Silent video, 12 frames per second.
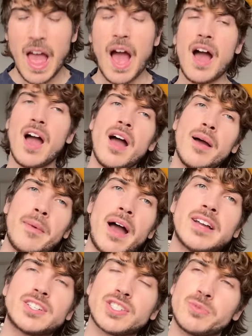um,
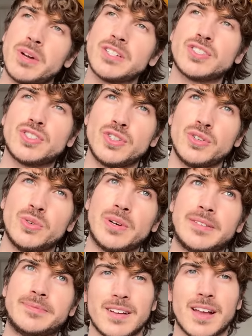I just want
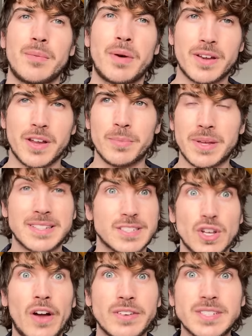to come on here because
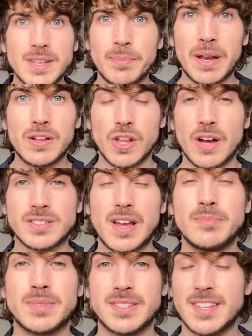it's obviously been a long
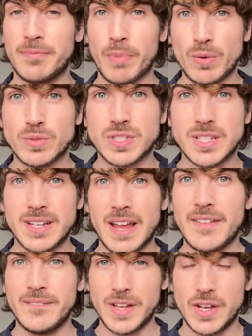time since I posted
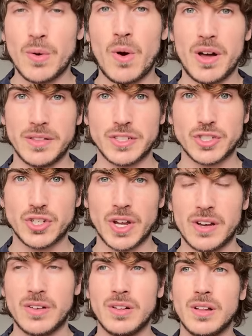a video on this
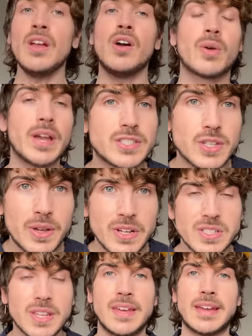channel. Okay, so
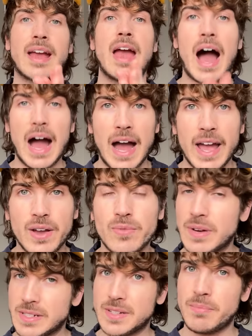here's the thing. I
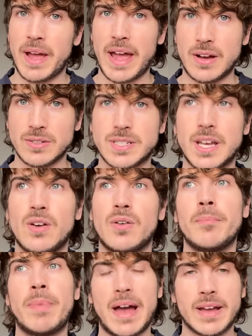rented my house
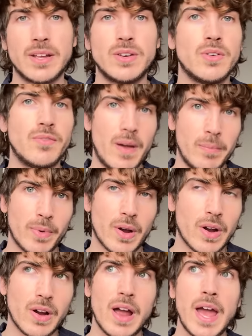out back in
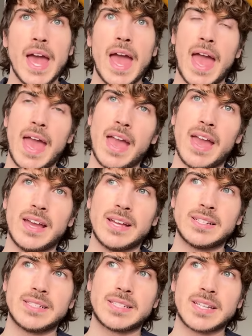November
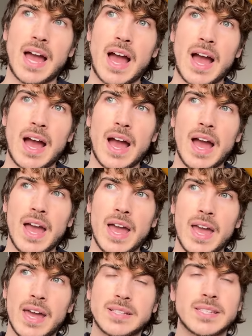and I,
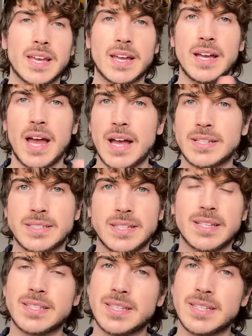it's like a, a six